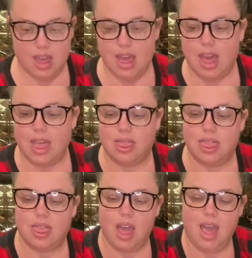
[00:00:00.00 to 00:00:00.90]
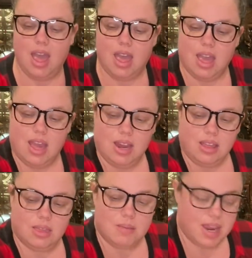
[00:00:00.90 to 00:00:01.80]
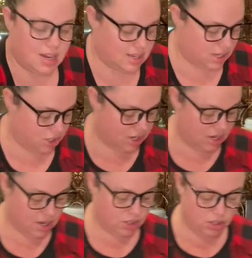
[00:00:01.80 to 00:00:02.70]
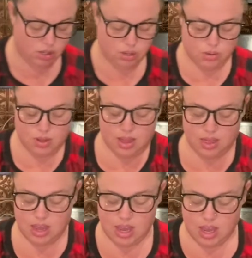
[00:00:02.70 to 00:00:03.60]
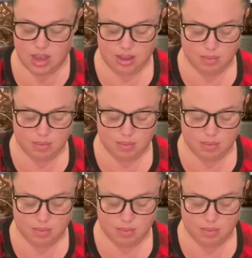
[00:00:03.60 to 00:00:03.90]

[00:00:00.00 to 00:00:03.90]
And then the main addition to the